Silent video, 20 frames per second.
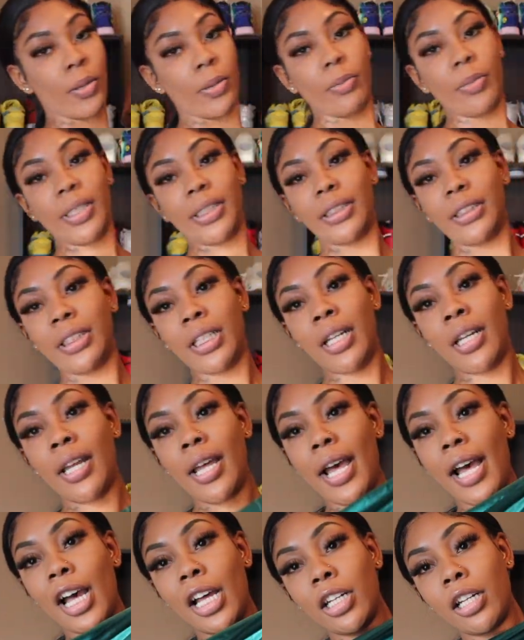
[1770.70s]
which
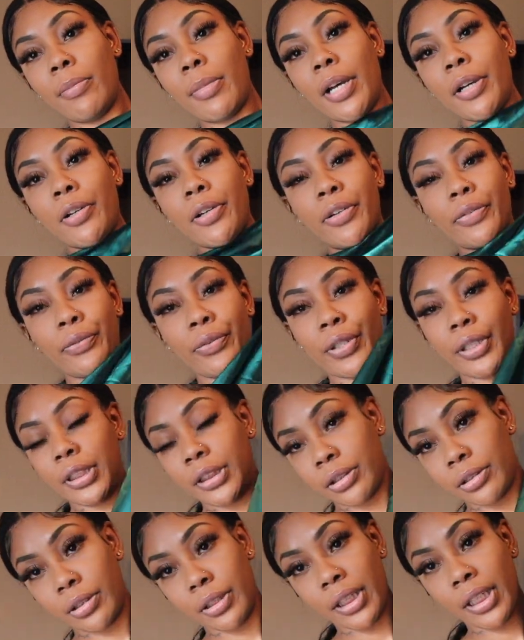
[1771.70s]
I know my girlfriend
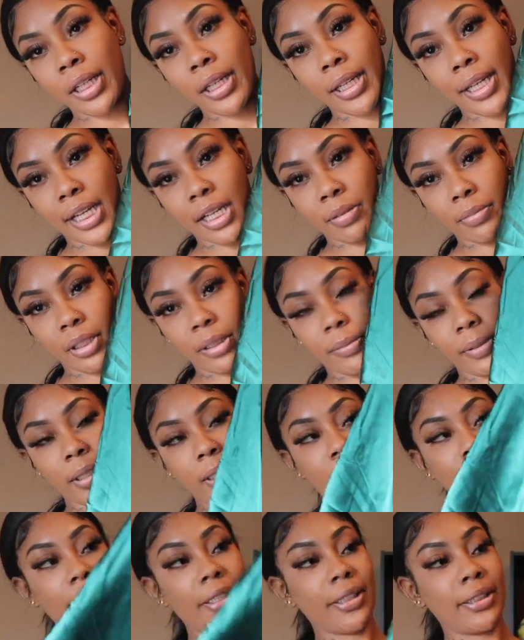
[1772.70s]
is gonna clown me
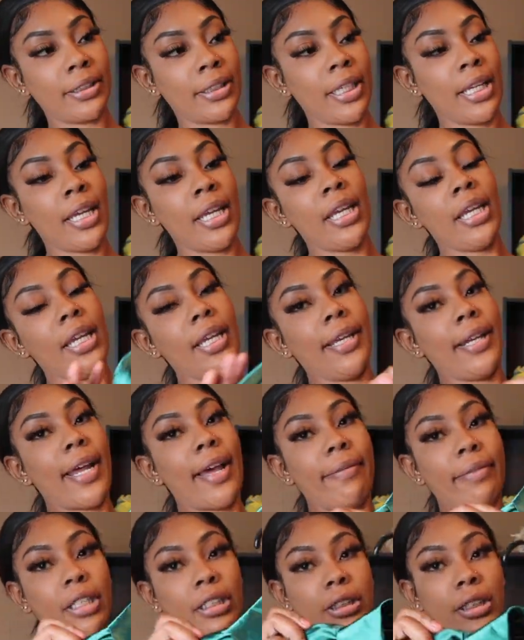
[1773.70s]
because it
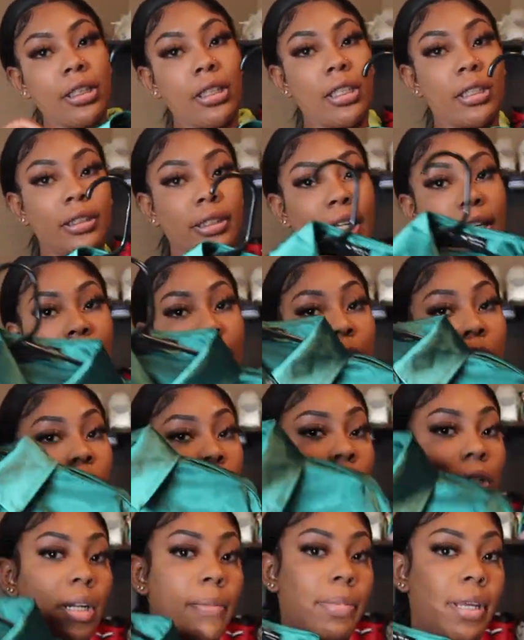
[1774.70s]
obviously looks like I'm
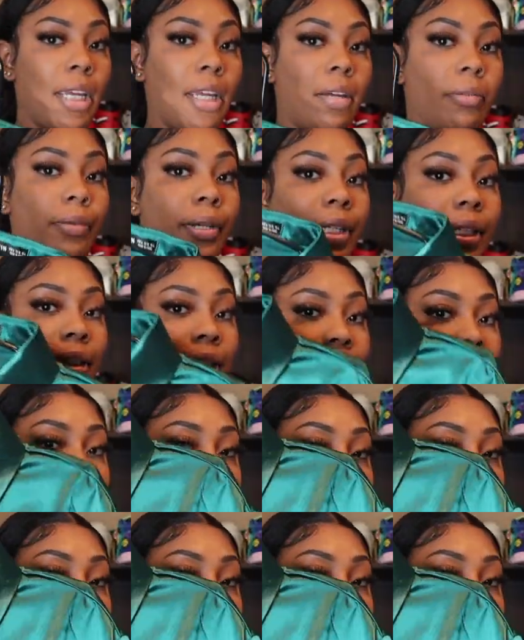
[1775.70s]
going to bed, which